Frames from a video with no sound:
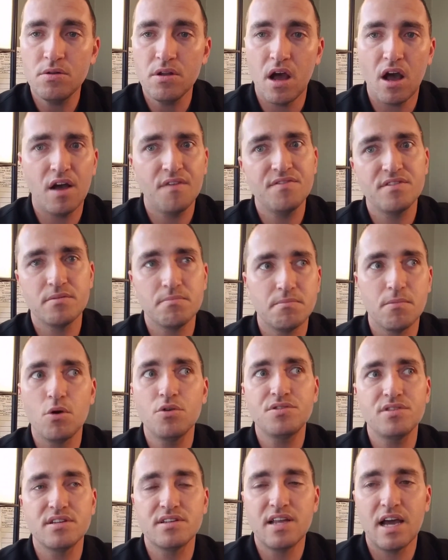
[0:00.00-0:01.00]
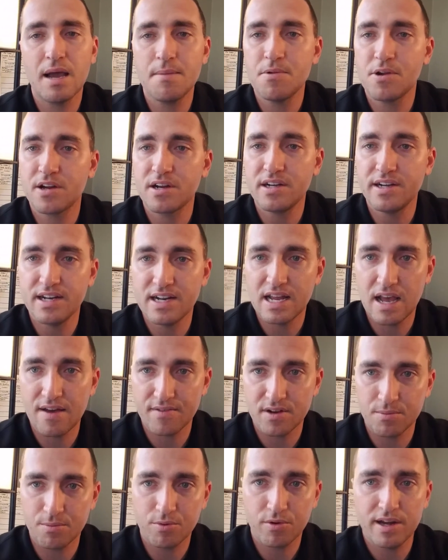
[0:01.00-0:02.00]
Most of the time, you're going to need to have
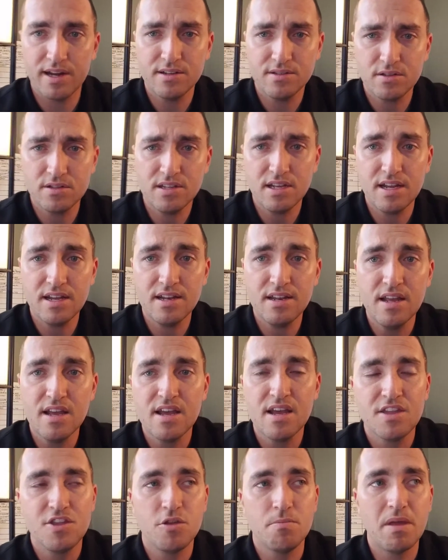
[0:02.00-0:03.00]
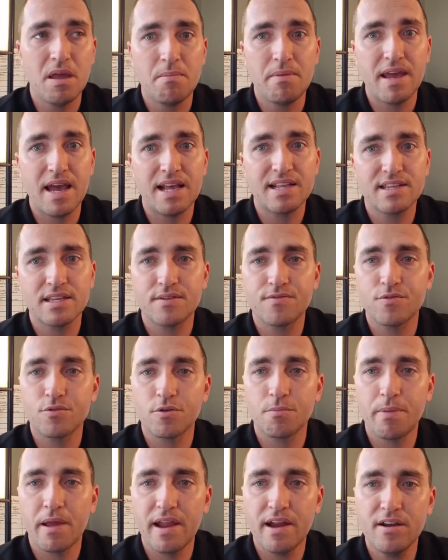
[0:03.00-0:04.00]
an appraisal done. You may be asking for
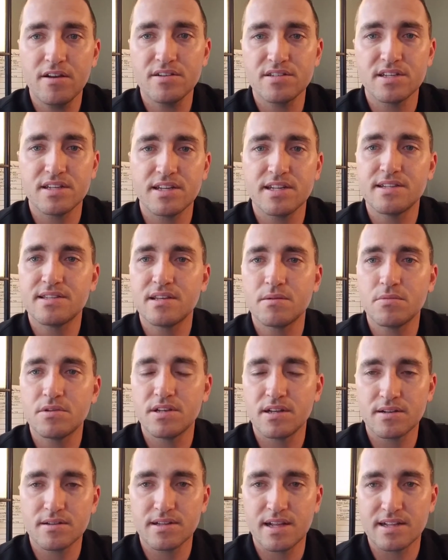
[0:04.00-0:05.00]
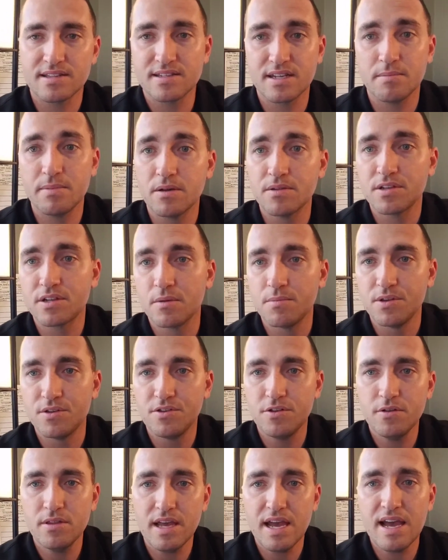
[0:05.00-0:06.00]
repairs and need someone that's going to be able to come and
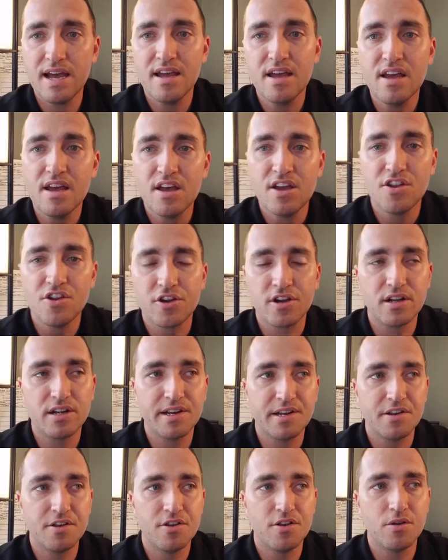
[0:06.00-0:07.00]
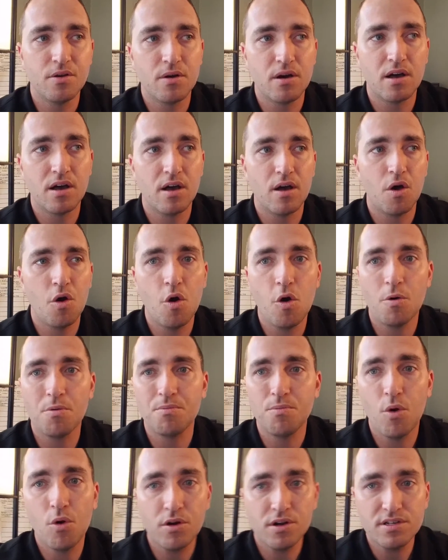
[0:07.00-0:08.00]
do that. You're going to need to do a home
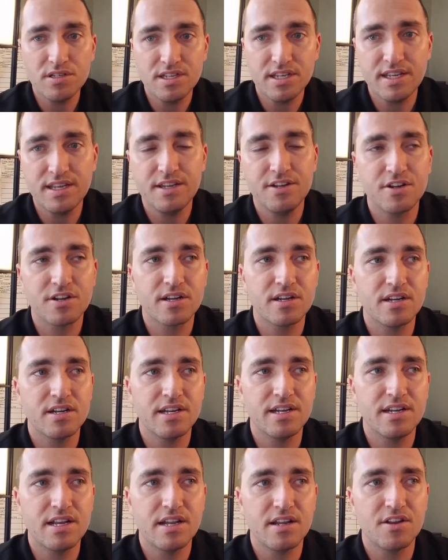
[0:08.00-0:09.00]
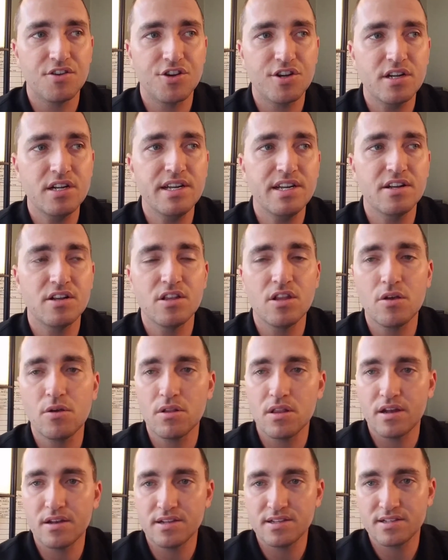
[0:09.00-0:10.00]
warranty. You're going to need to know a
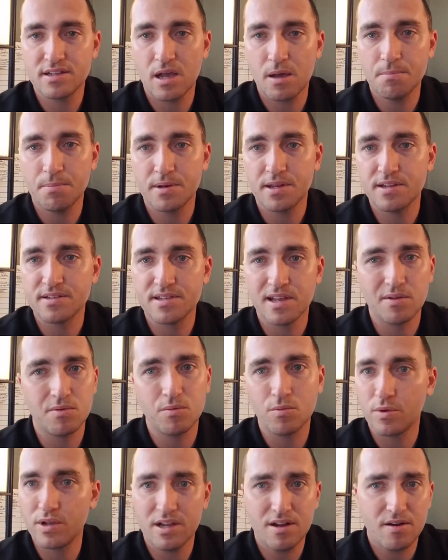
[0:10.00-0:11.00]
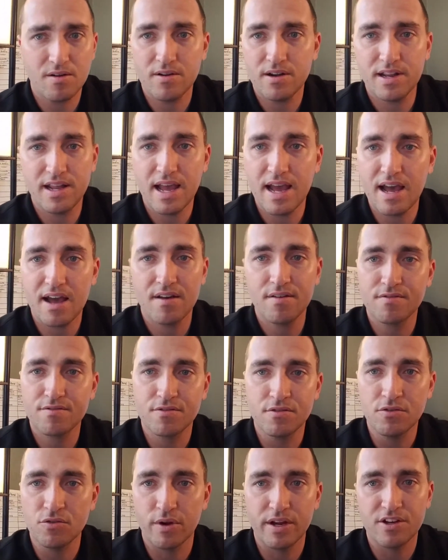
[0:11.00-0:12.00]
lot of these companies, and we already have
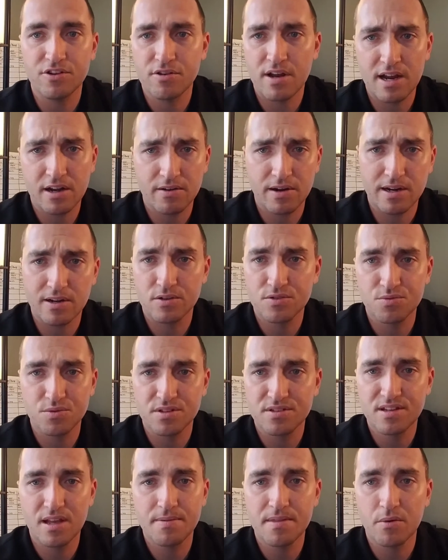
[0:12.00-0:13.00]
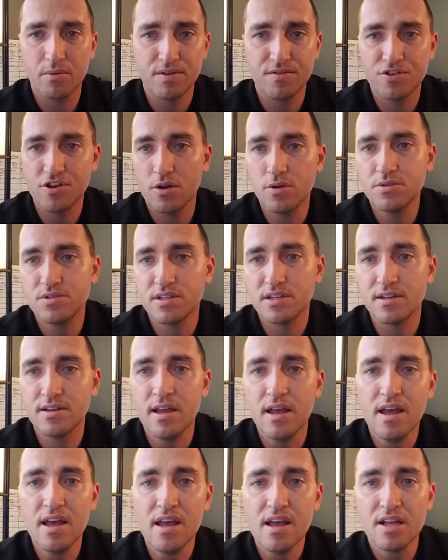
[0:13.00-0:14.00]
great track records with some that we've chosen.
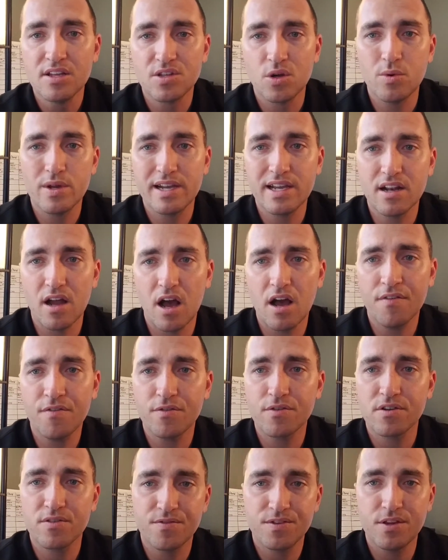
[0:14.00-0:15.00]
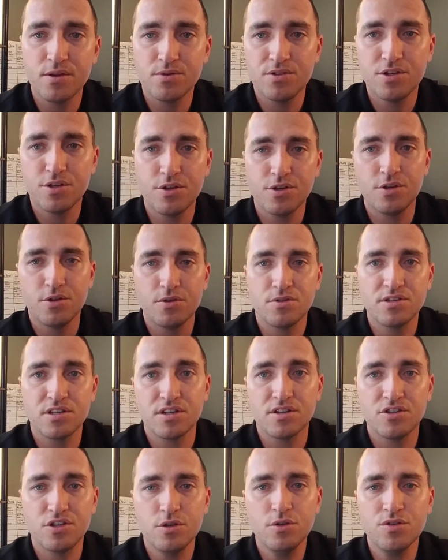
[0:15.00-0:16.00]
So we can offer a few to you to
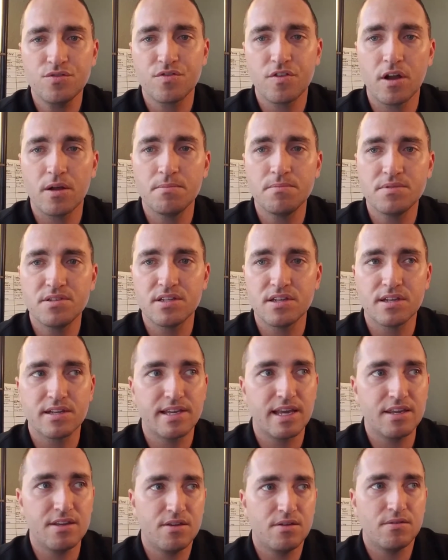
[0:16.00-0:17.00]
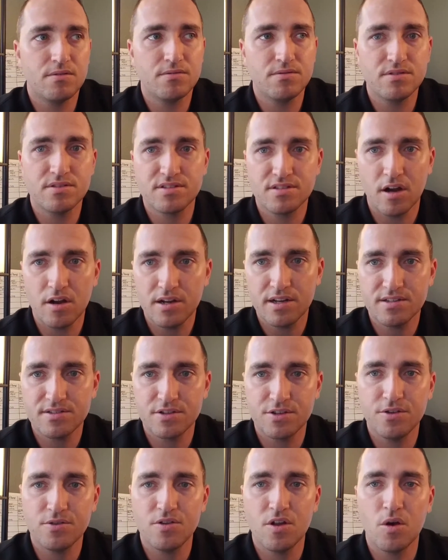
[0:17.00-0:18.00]
choose from to get you started, so
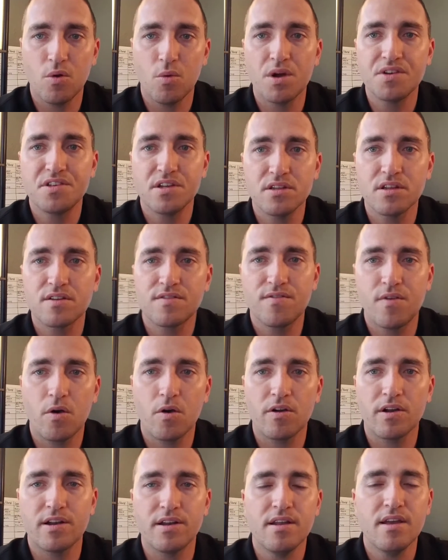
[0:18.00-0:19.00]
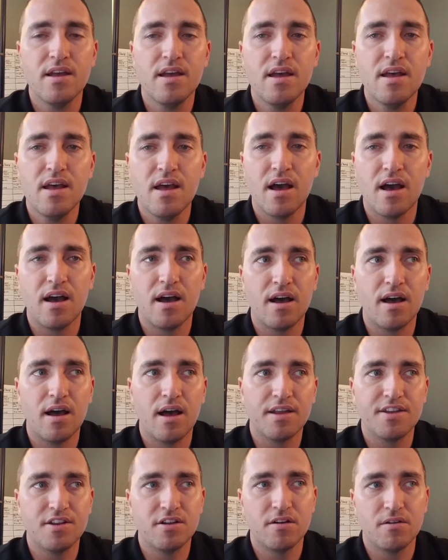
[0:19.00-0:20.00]
you know what to look for. And
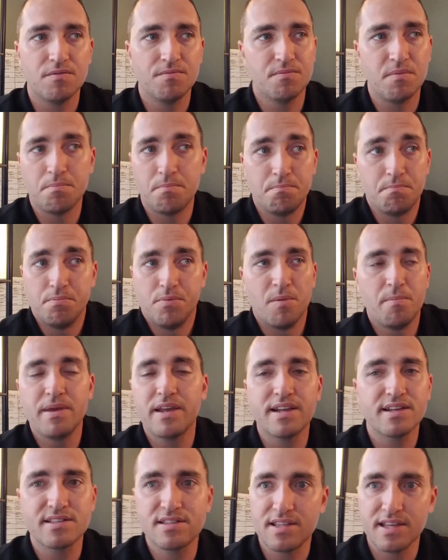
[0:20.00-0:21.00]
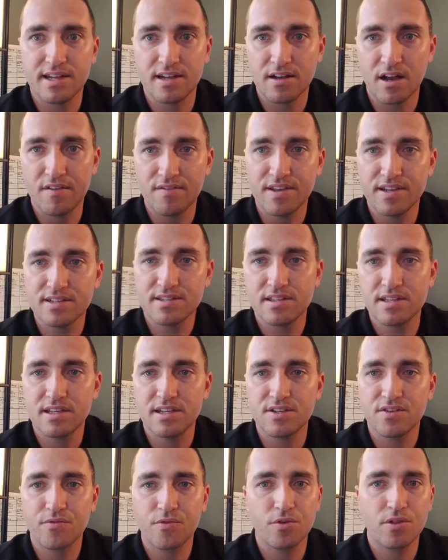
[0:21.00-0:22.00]
the biggest thing obviously
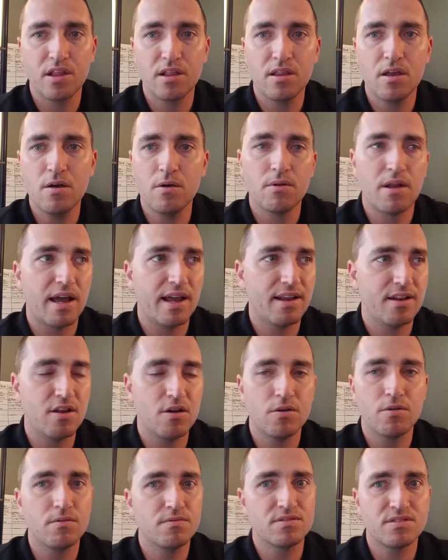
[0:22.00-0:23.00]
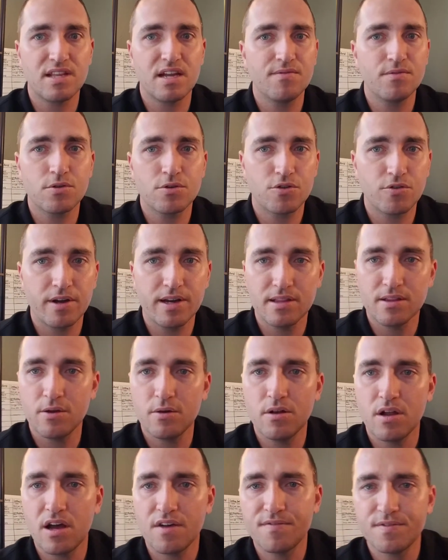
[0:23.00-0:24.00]
is for the loan. I know several great loan
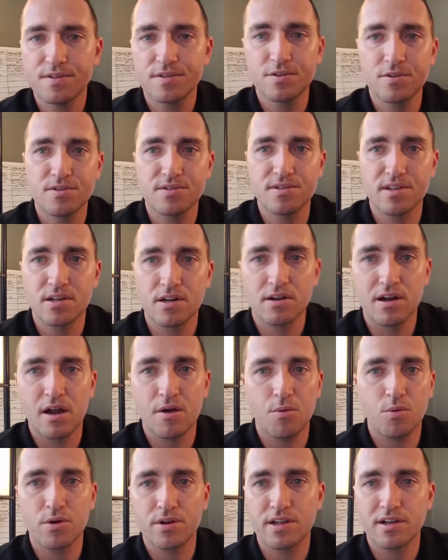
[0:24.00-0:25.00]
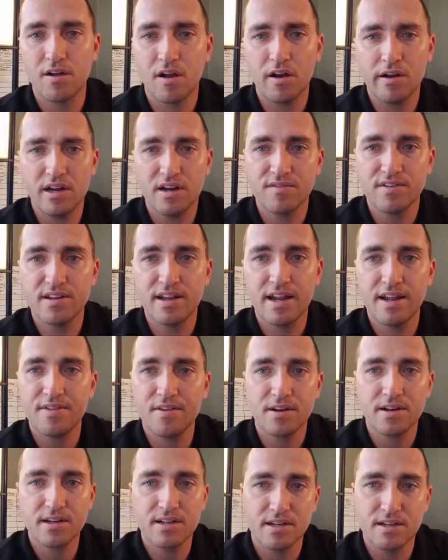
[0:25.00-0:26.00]
officers that are out working hard every day, and
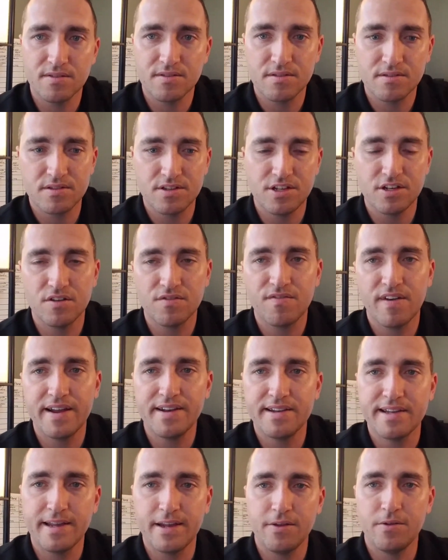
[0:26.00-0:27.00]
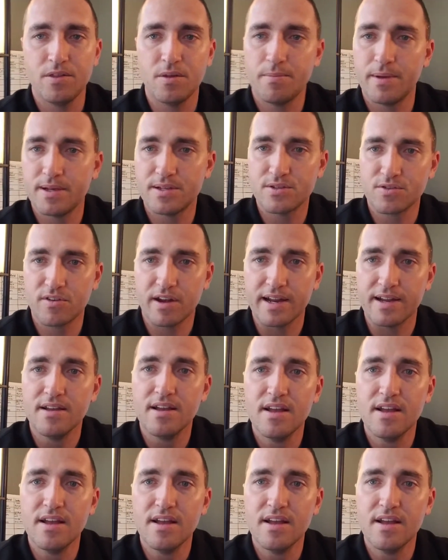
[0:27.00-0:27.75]
they're going to fight to get you the best rate.